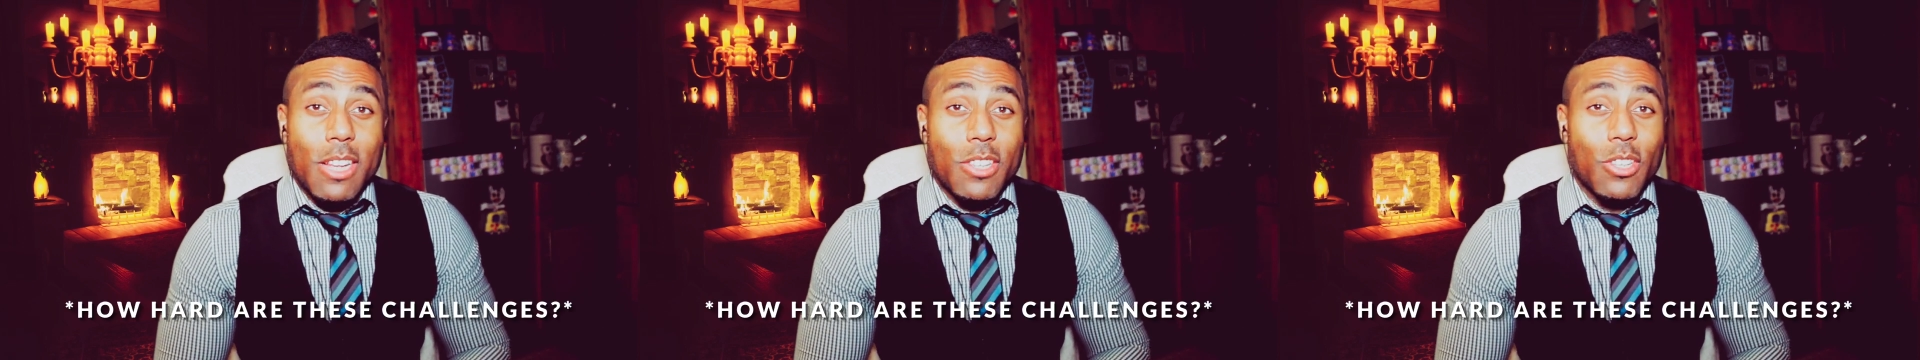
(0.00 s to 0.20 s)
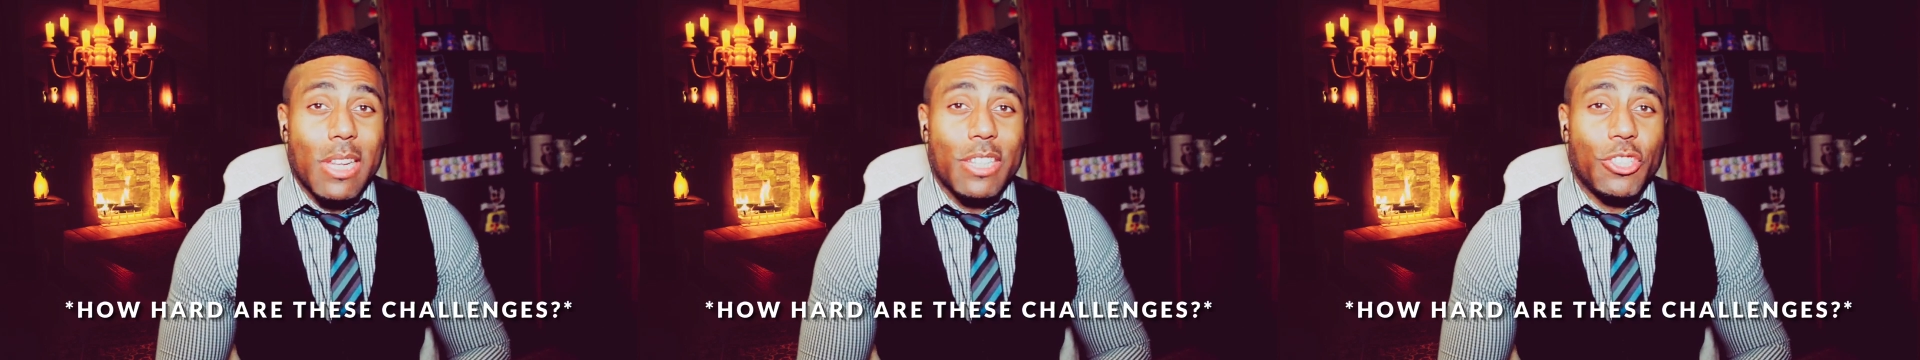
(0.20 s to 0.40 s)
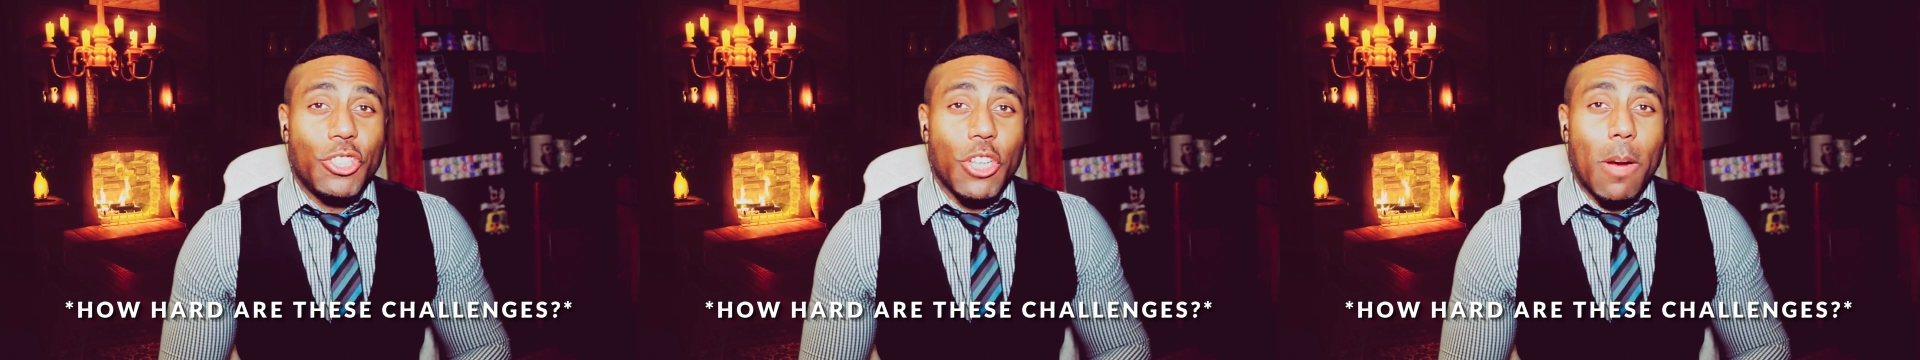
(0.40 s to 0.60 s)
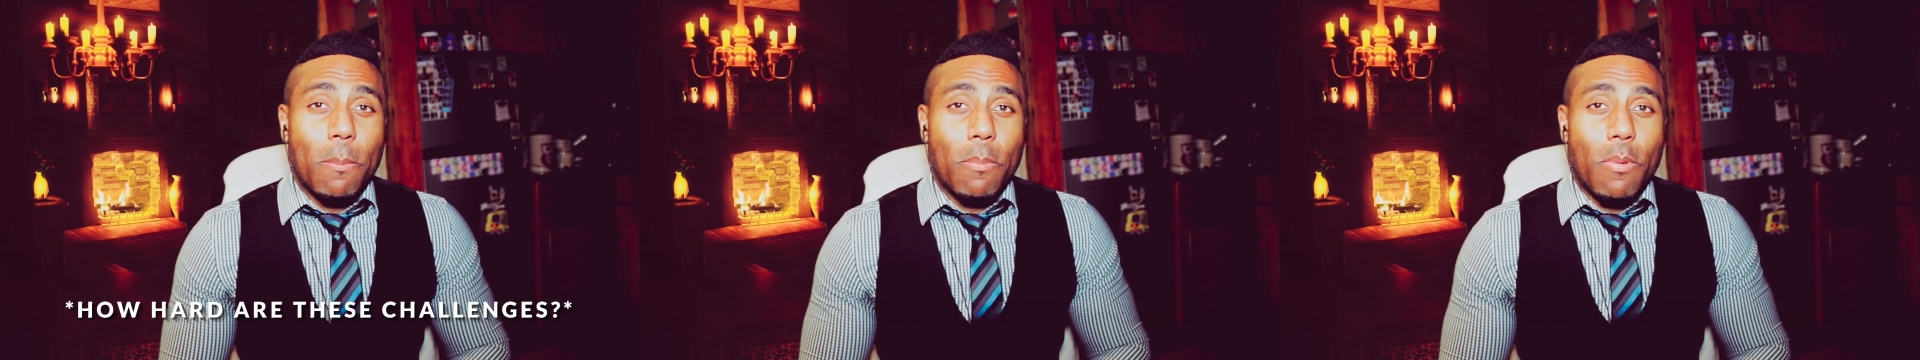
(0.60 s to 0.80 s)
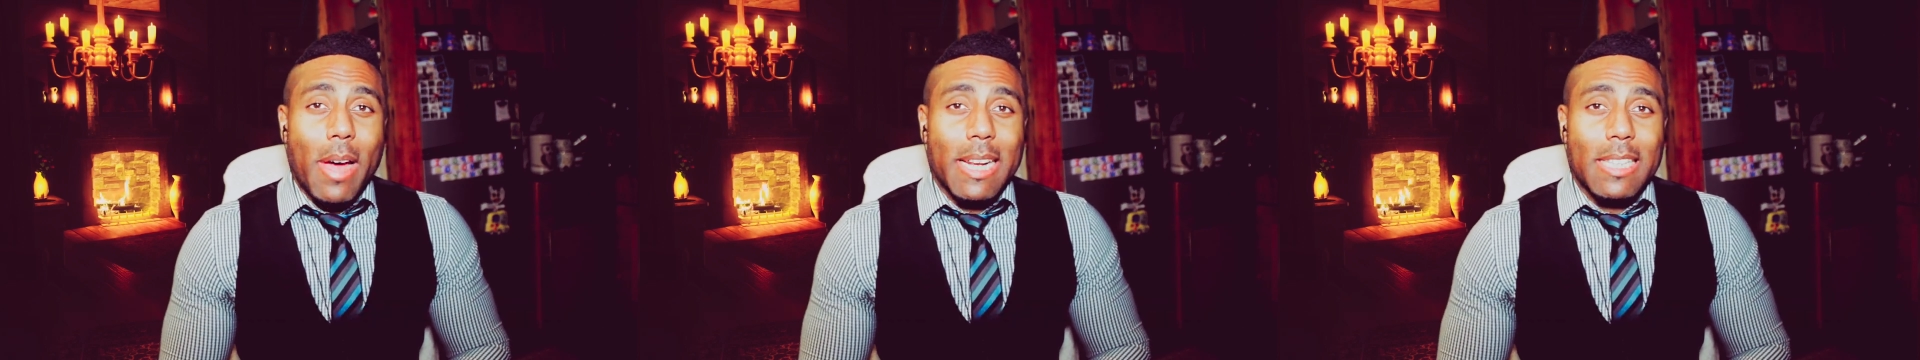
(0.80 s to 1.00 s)
So let's jump
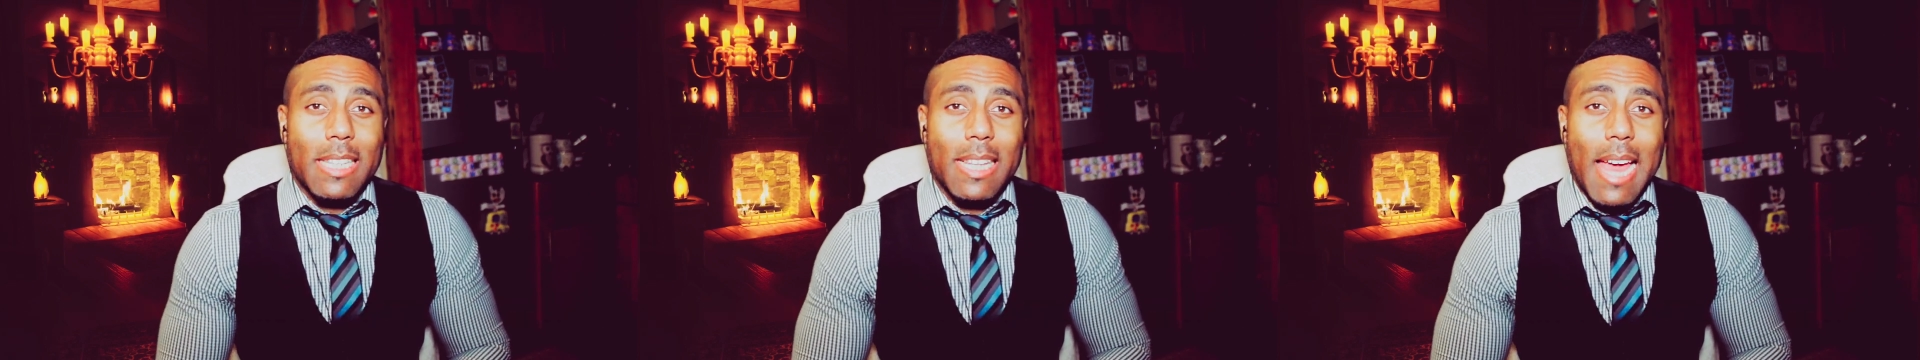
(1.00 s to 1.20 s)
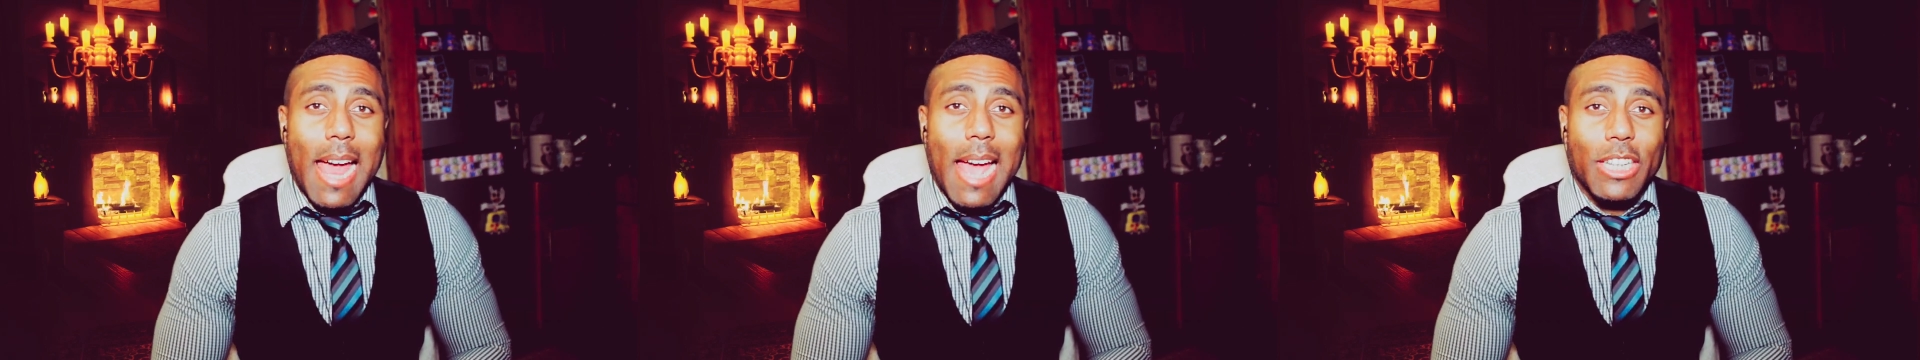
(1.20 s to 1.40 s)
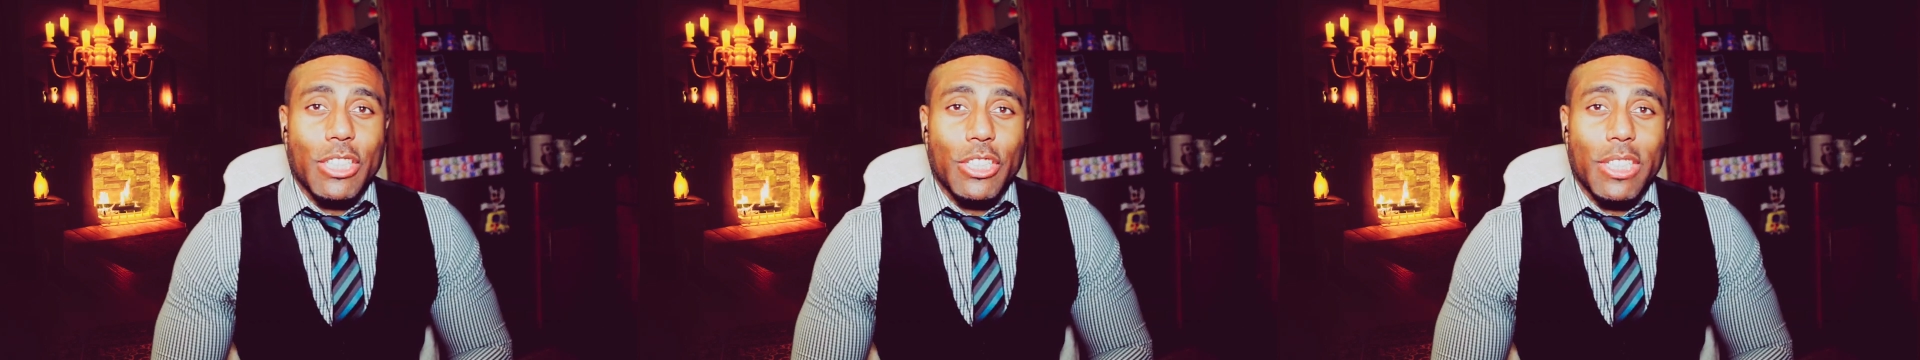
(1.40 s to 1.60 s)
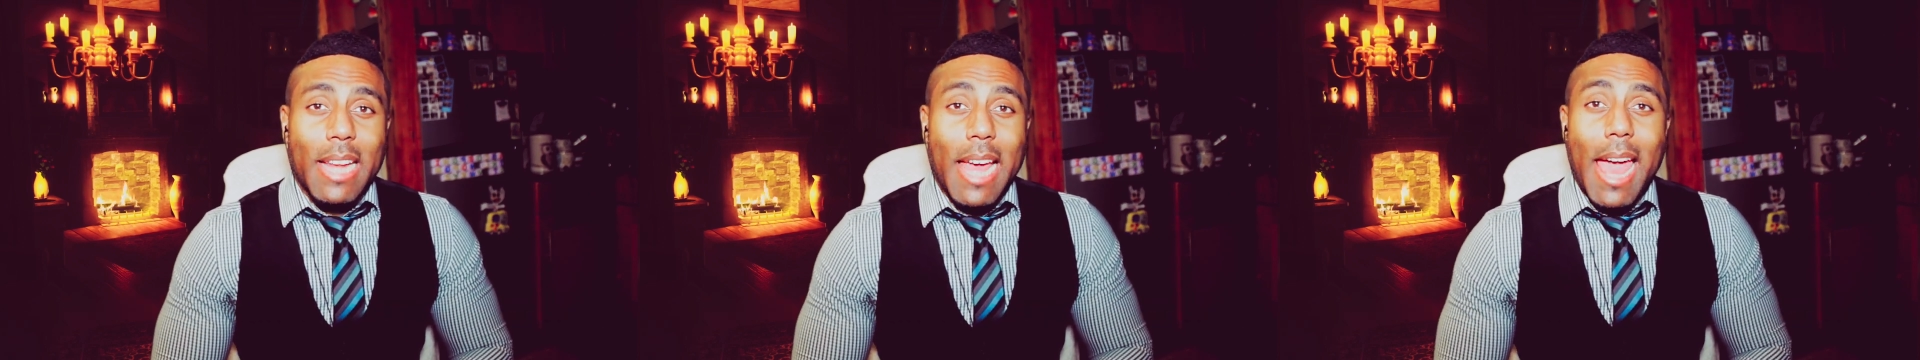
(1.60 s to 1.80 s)
right into the action